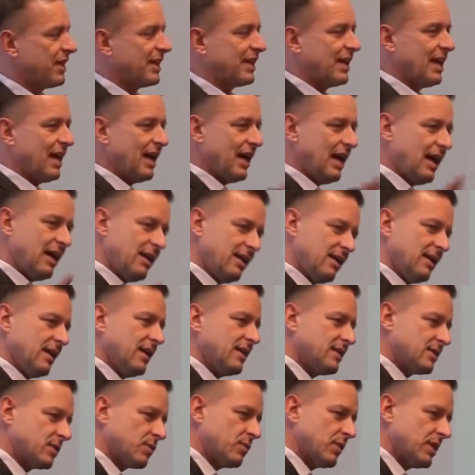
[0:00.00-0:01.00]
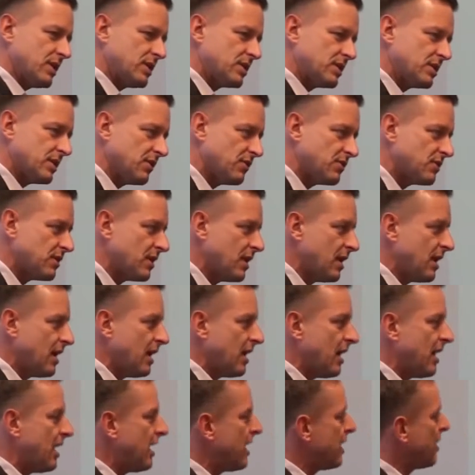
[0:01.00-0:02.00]
the candidate's questions.
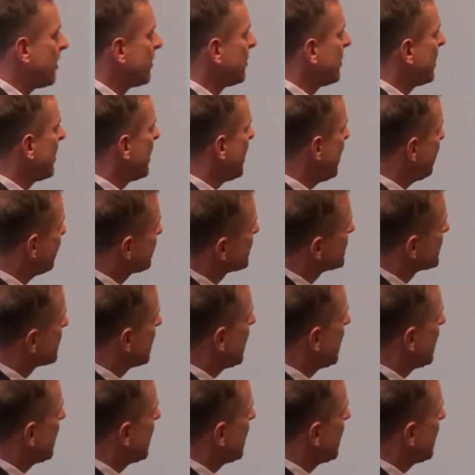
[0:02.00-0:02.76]
And on the left